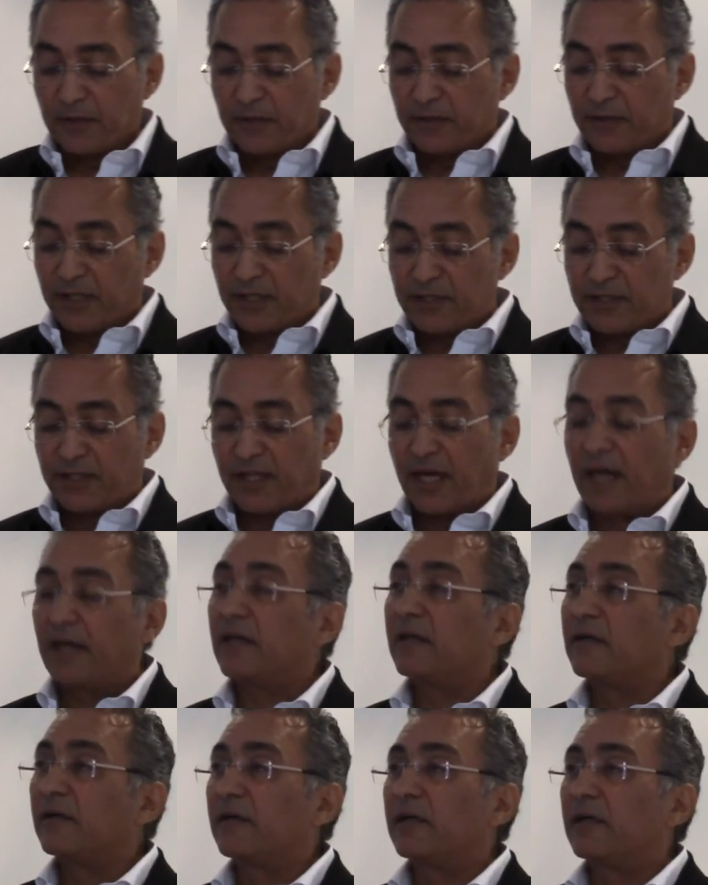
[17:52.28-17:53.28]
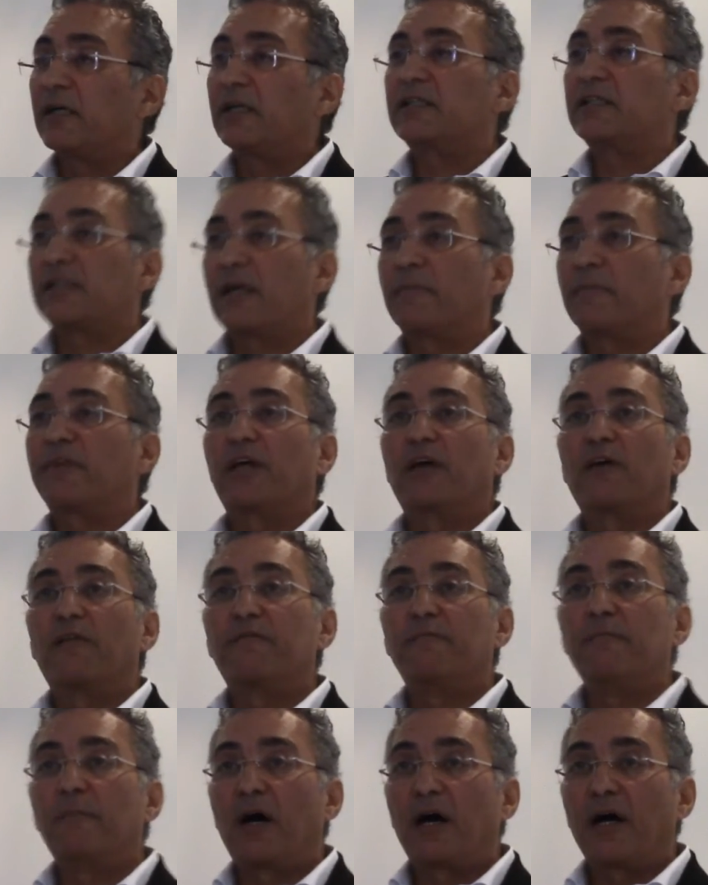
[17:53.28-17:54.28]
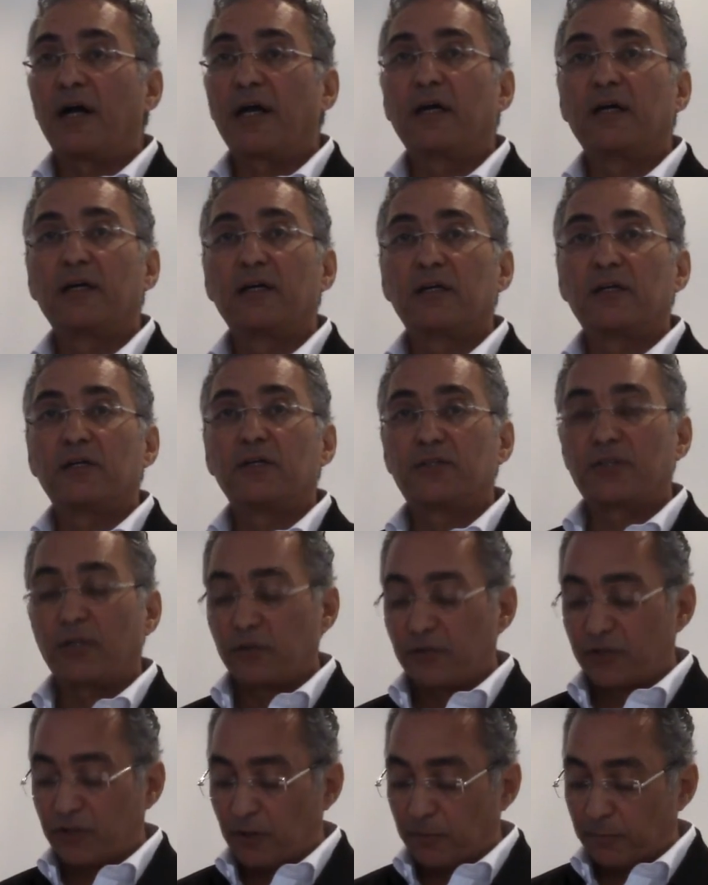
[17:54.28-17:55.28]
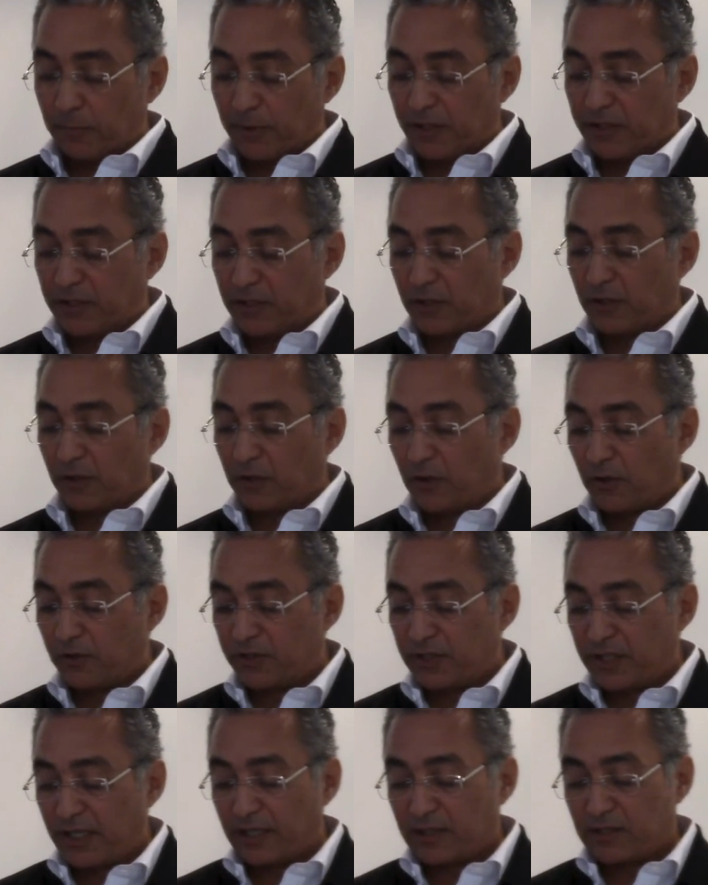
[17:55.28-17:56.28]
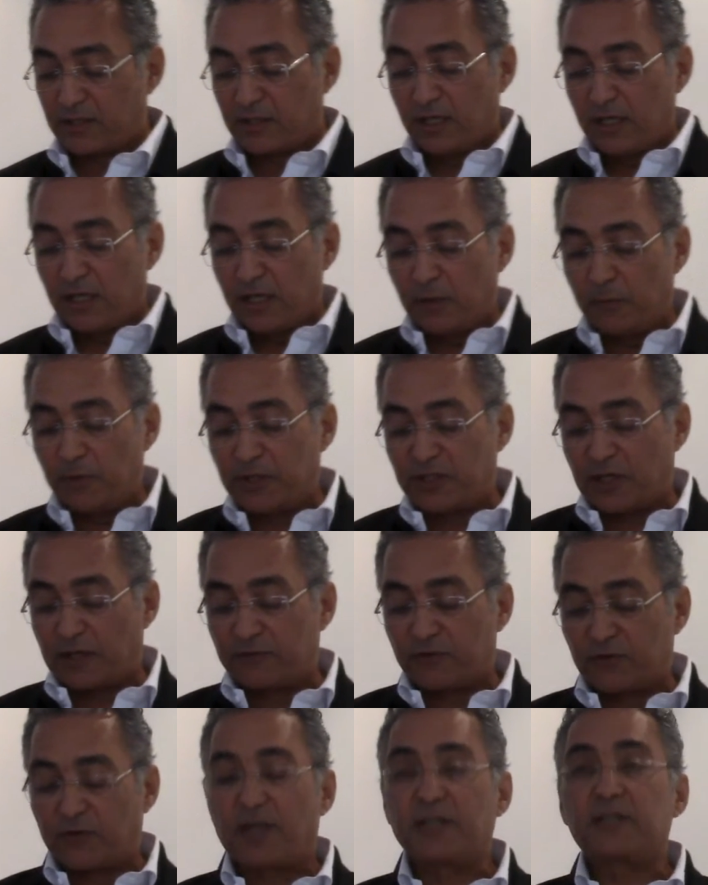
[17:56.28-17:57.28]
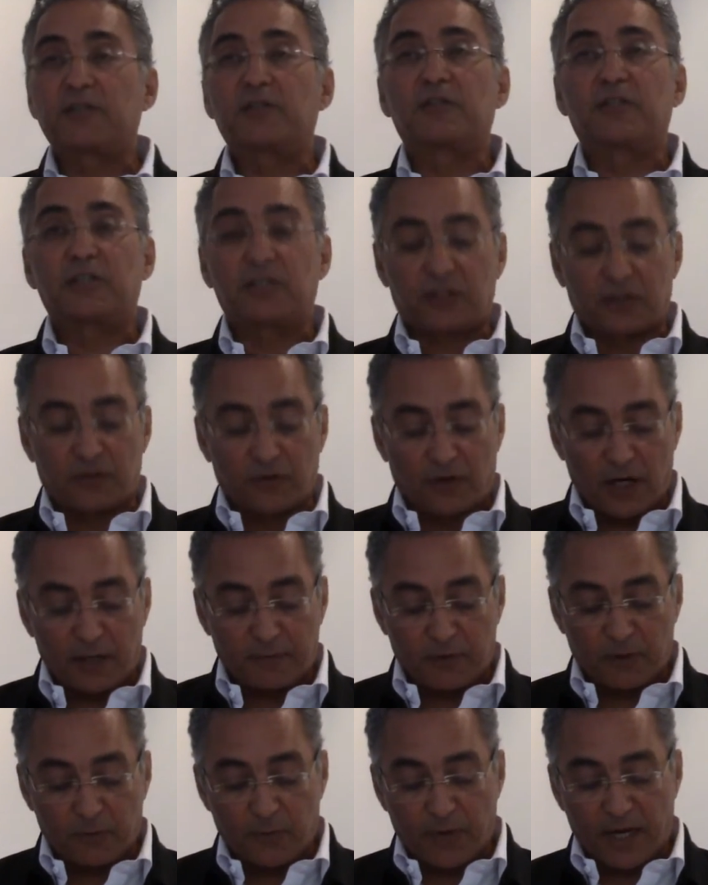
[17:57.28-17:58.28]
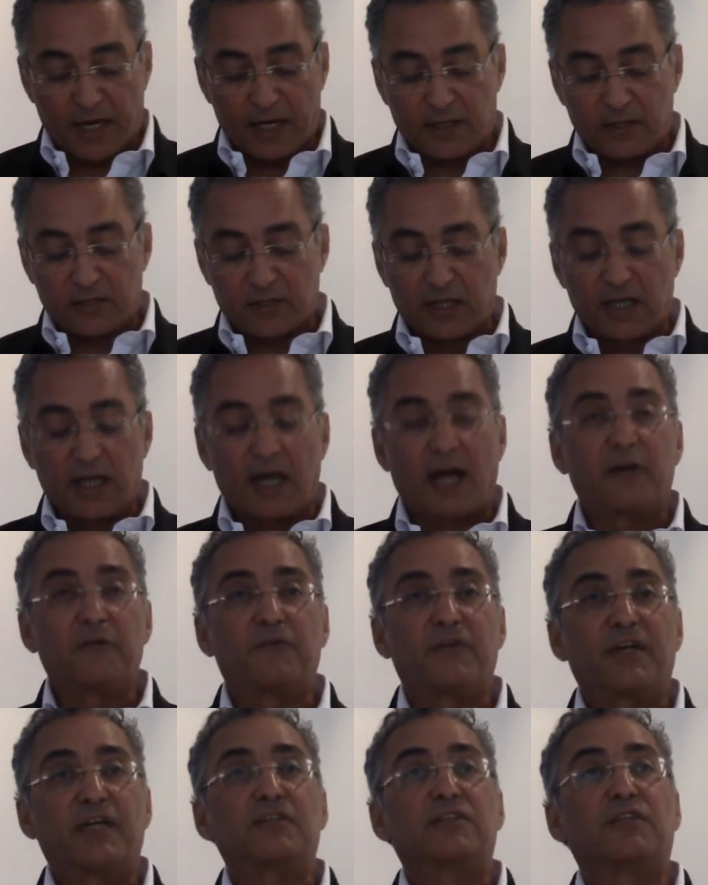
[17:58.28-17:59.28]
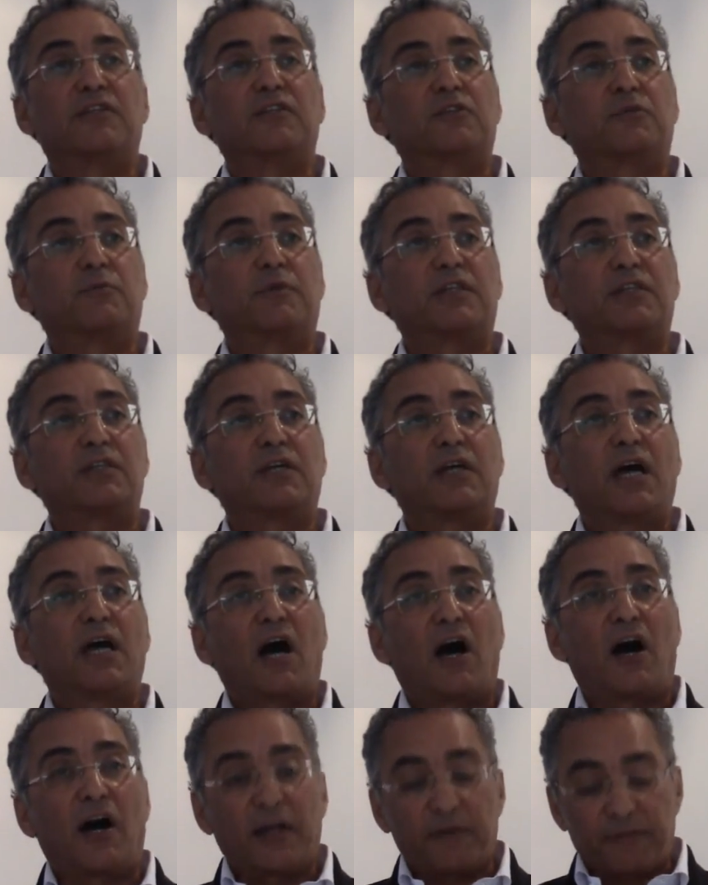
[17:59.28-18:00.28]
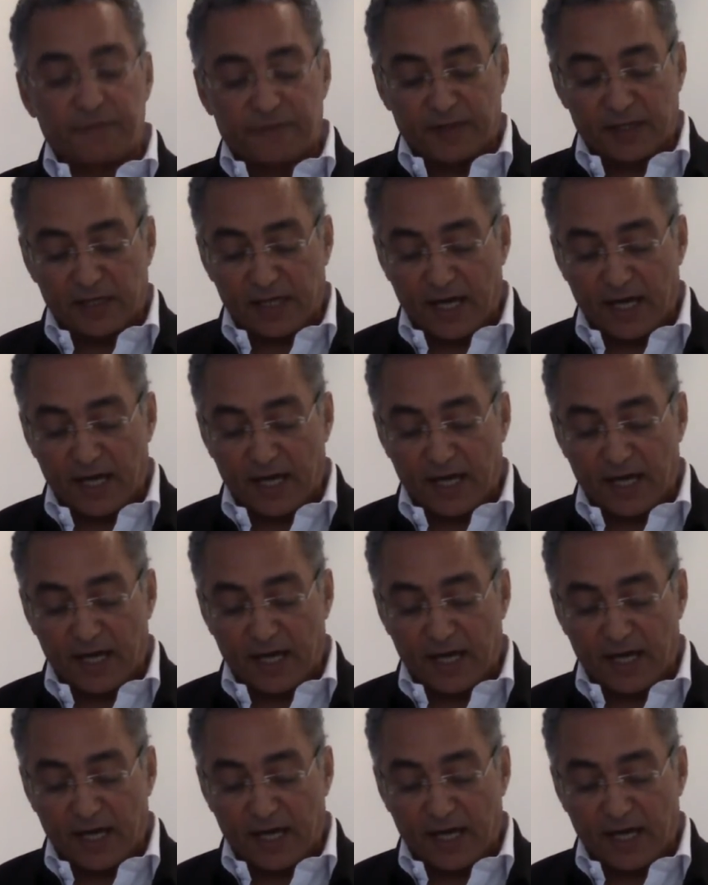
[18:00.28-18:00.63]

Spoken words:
This then is something of my socio-political context, in which I've tried to describe the ways and reasons in which I feel